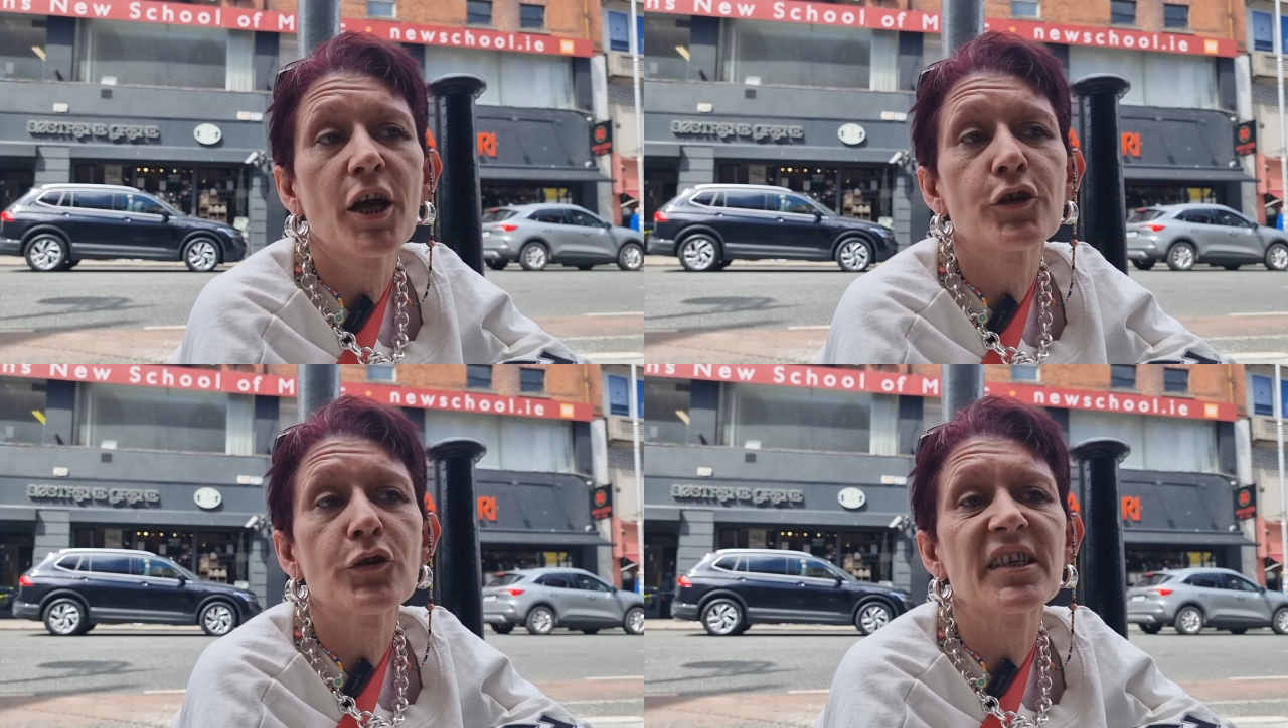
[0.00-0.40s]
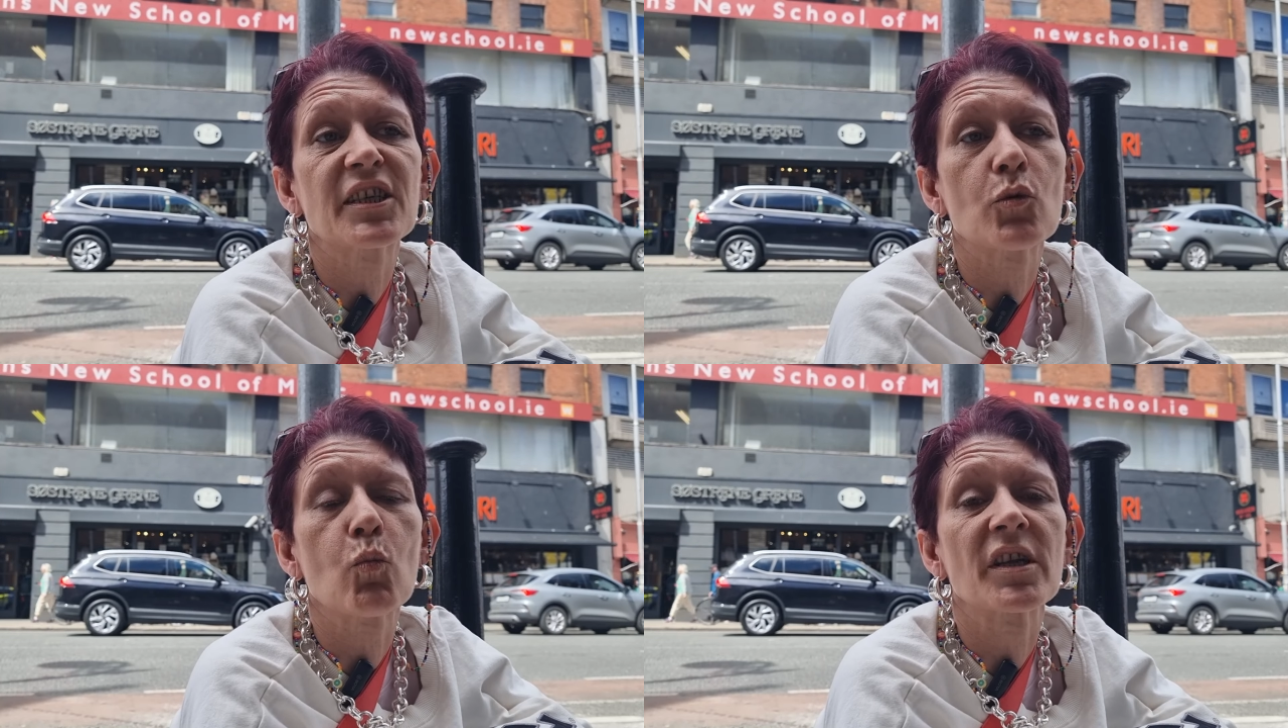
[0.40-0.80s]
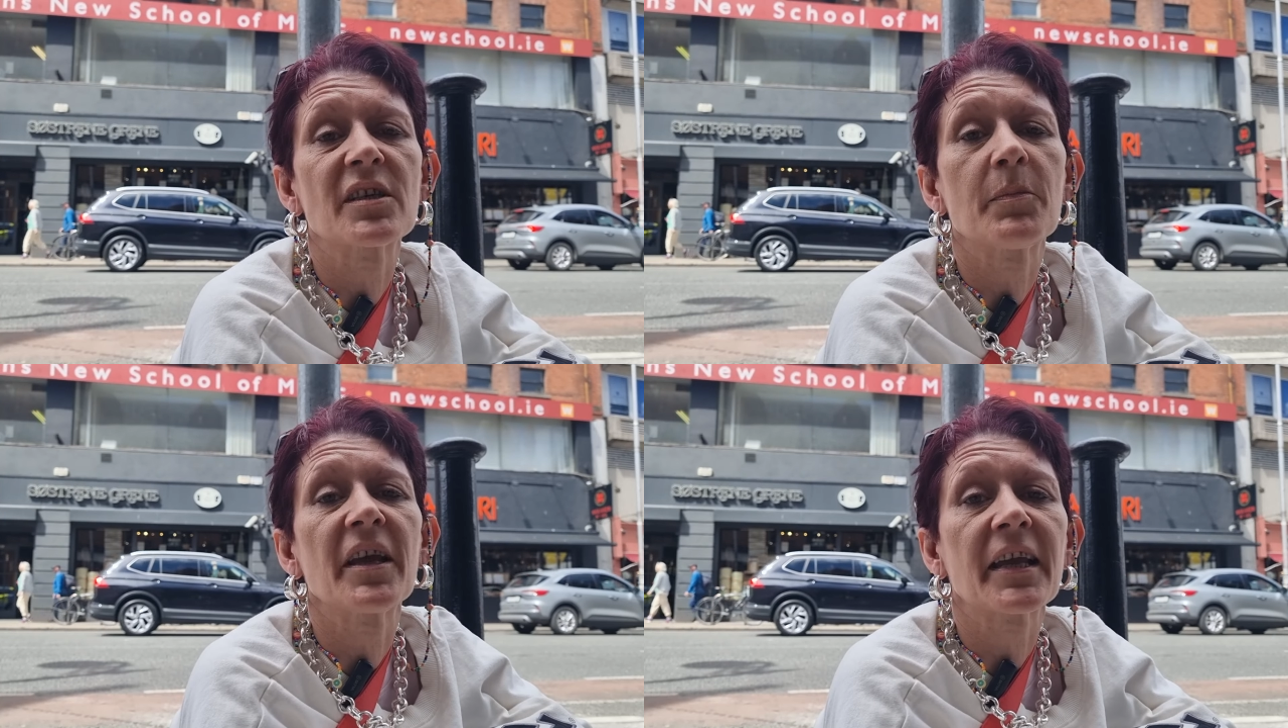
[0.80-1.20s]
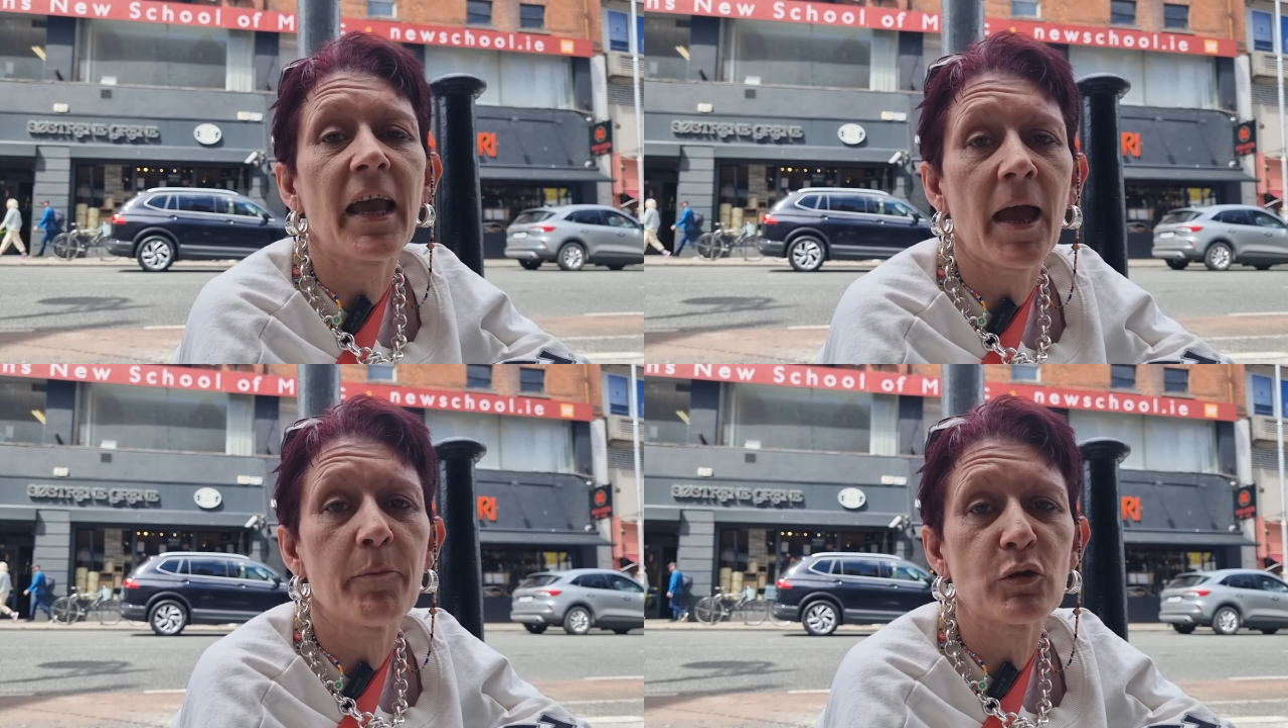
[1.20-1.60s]
I just didn't want to be a
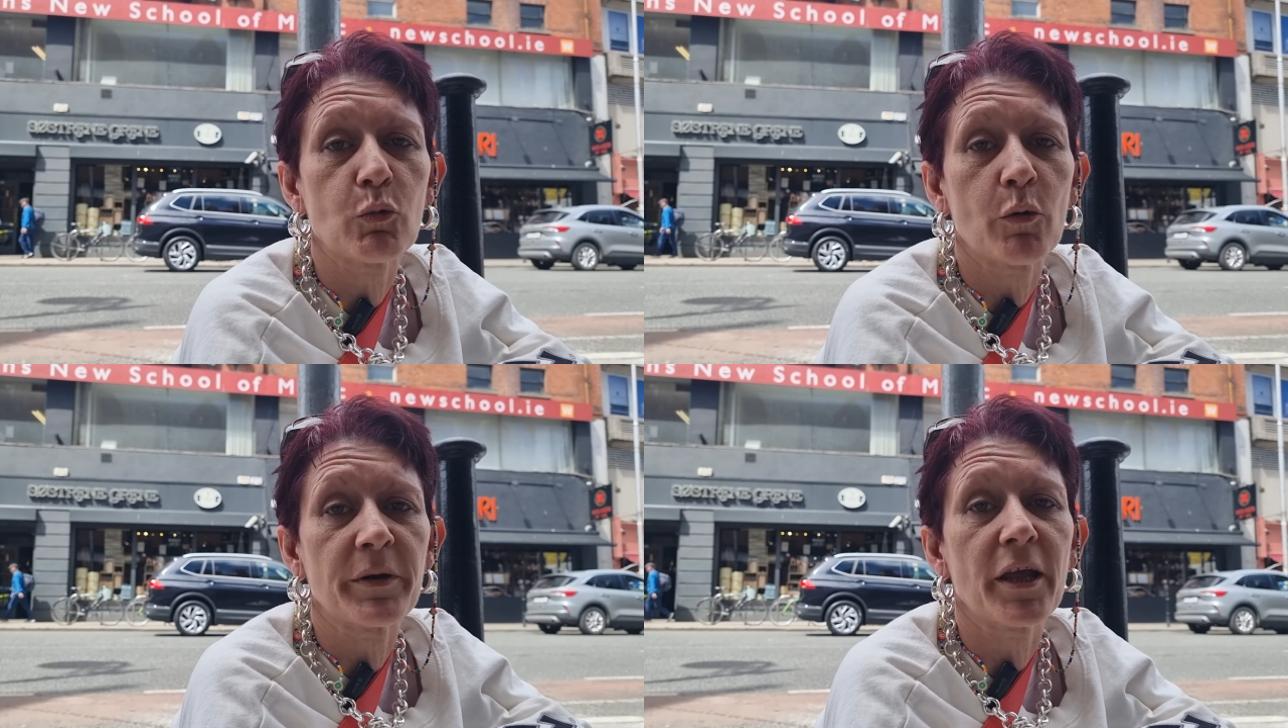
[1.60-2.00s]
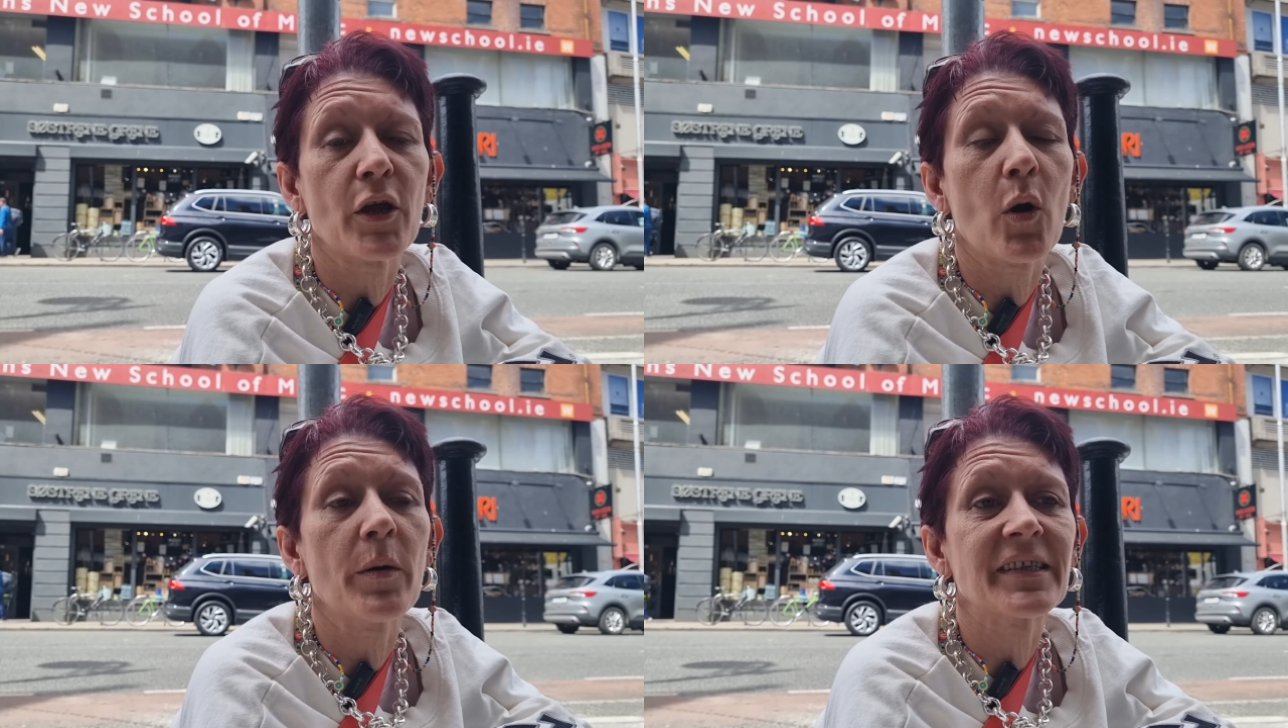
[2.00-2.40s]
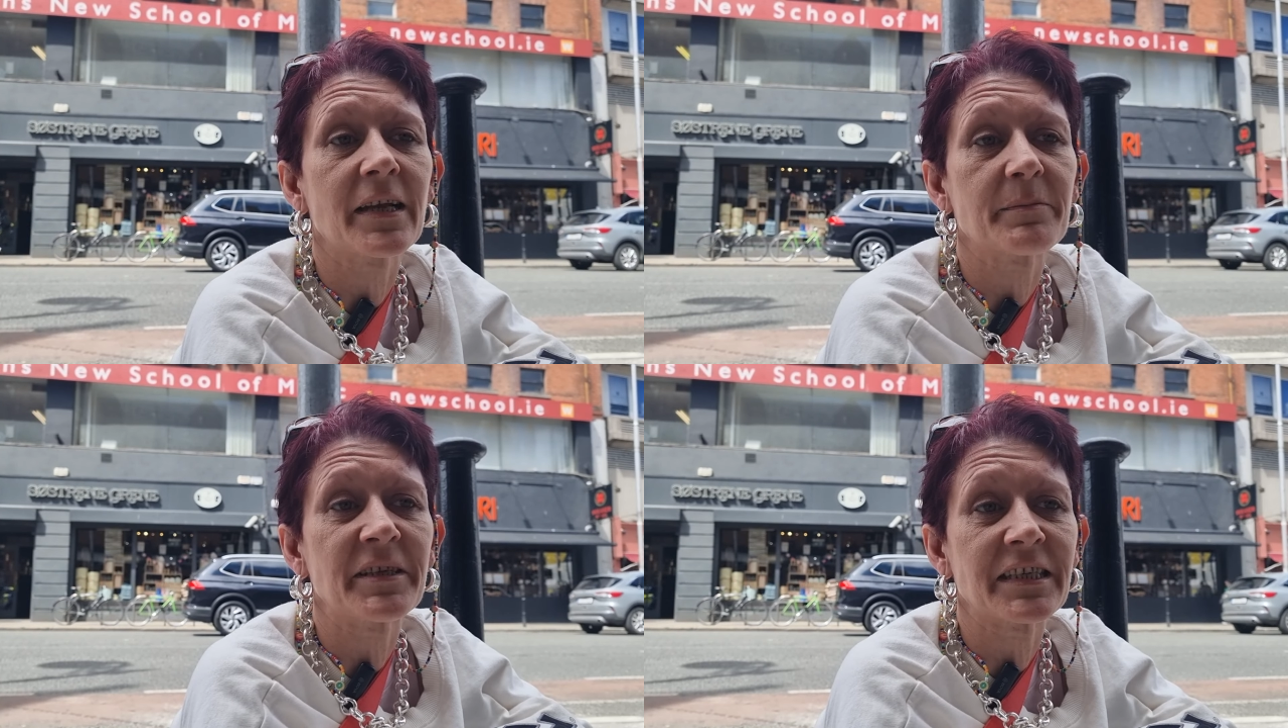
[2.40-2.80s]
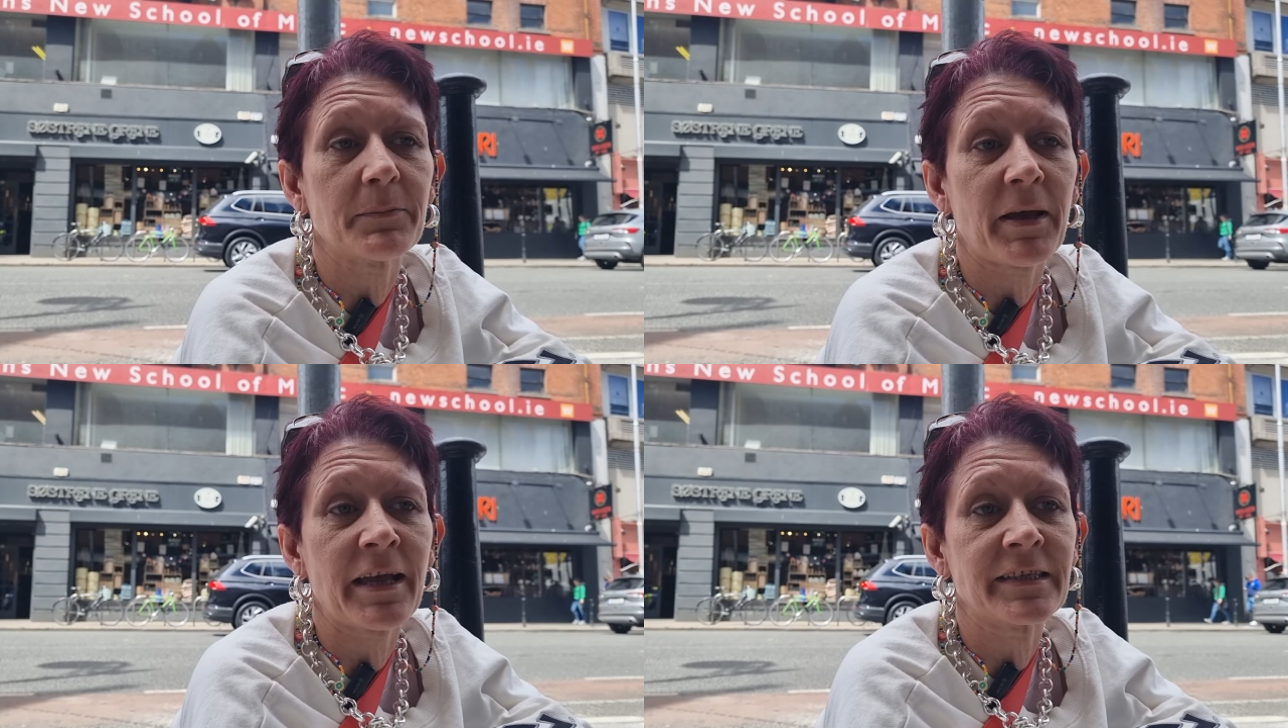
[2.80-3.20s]
kept woman. I always had my
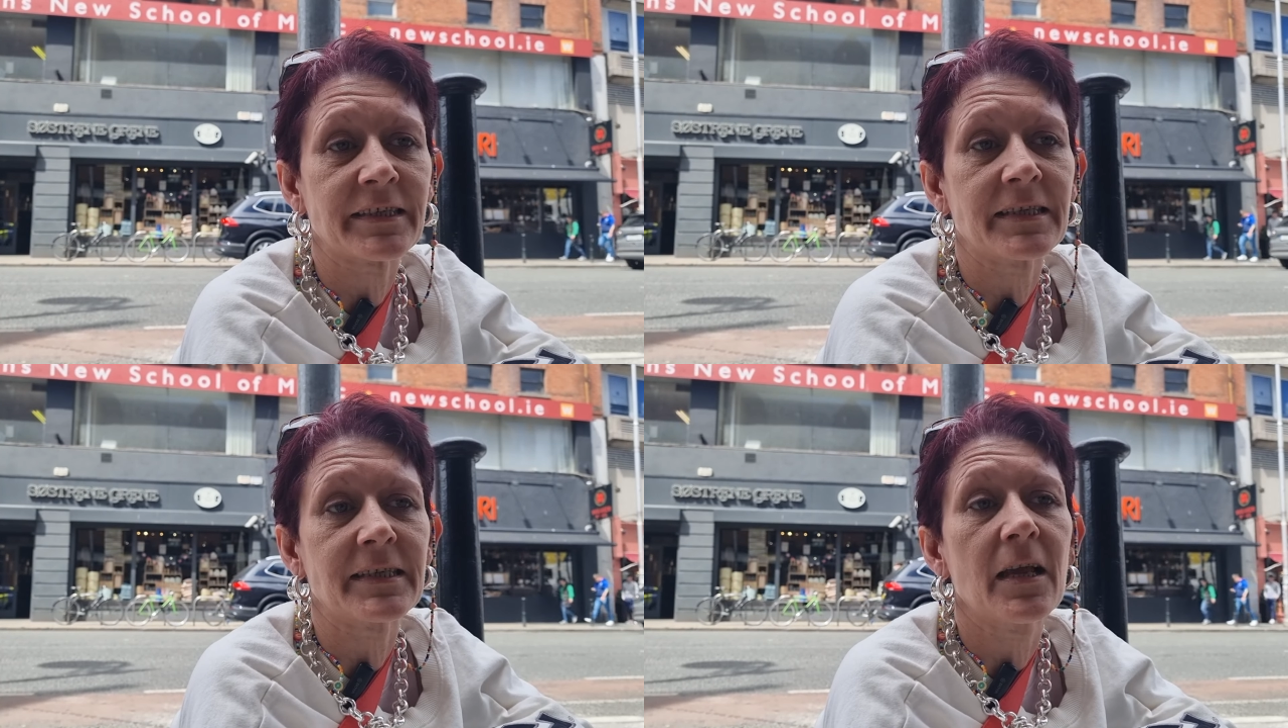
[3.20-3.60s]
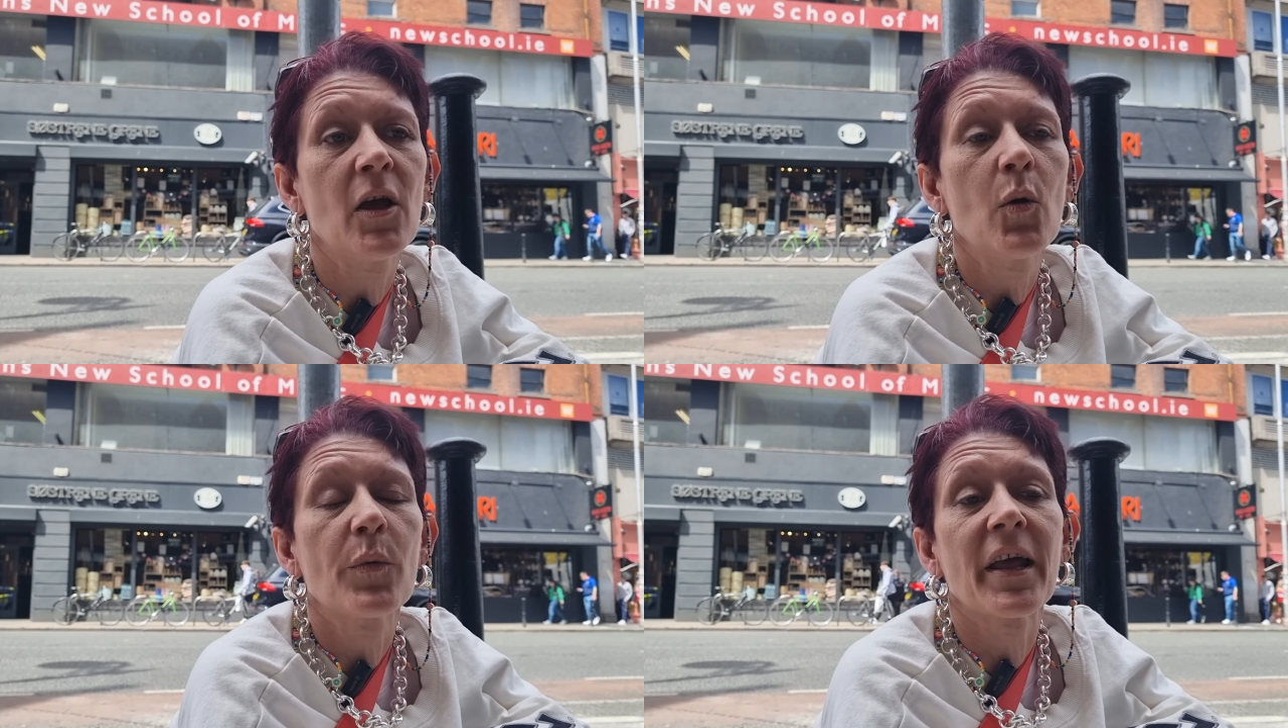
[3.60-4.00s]
independence.